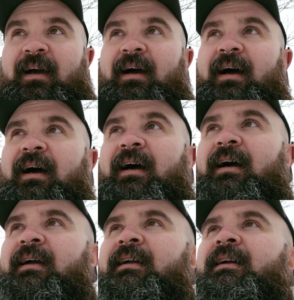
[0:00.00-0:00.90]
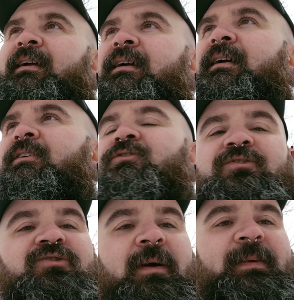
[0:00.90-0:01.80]

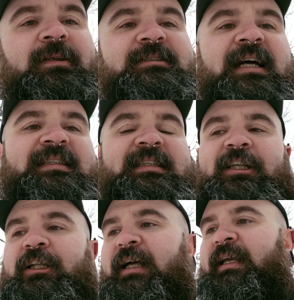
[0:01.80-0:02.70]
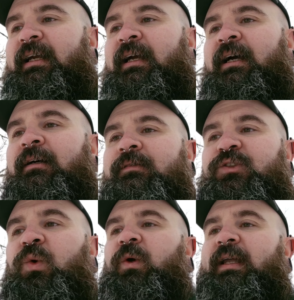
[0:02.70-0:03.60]
drop a little sassy little like.
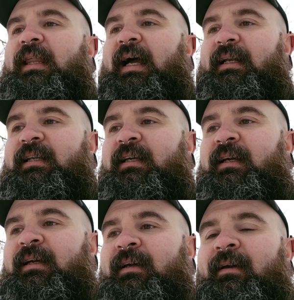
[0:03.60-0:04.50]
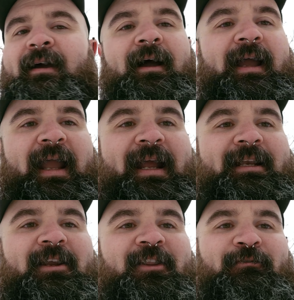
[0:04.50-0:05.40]
Sorry that I
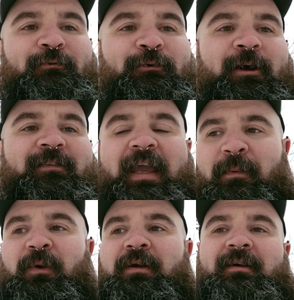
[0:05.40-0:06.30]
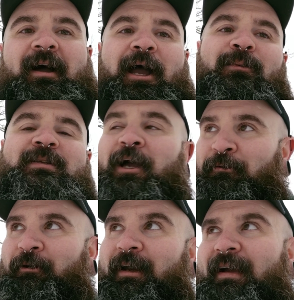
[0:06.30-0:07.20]
ate the food off camera. I was
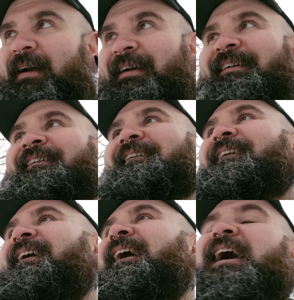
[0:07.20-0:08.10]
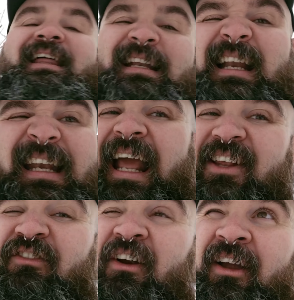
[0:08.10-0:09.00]
hungry. It didn't
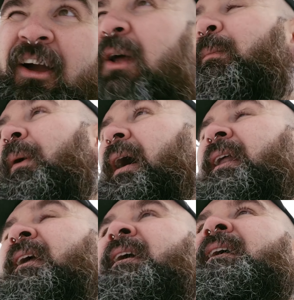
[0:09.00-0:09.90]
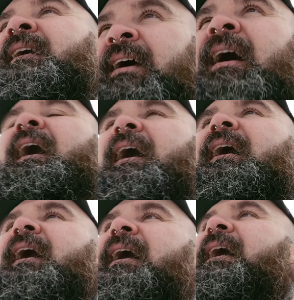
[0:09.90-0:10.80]
taste very good, but
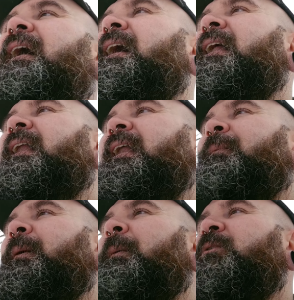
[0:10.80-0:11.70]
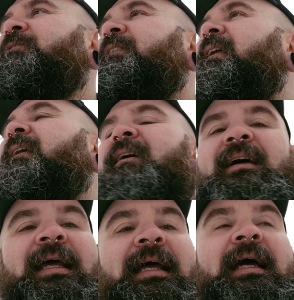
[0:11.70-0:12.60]
I got it into me, most of it.
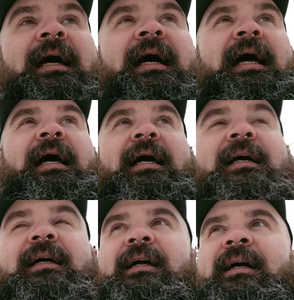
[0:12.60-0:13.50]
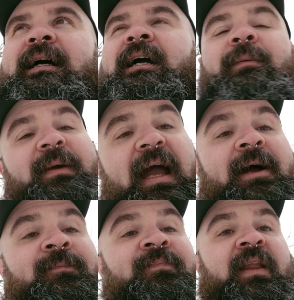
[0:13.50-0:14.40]
But yeah,
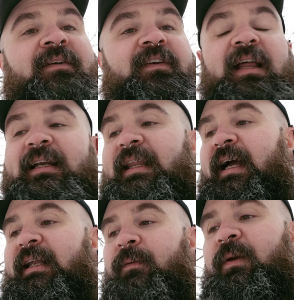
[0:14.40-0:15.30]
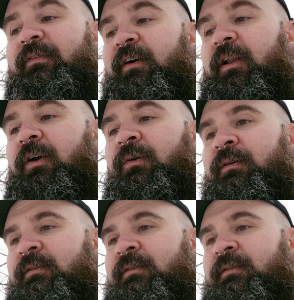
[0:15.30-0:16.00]
if you liked that, give me a follow,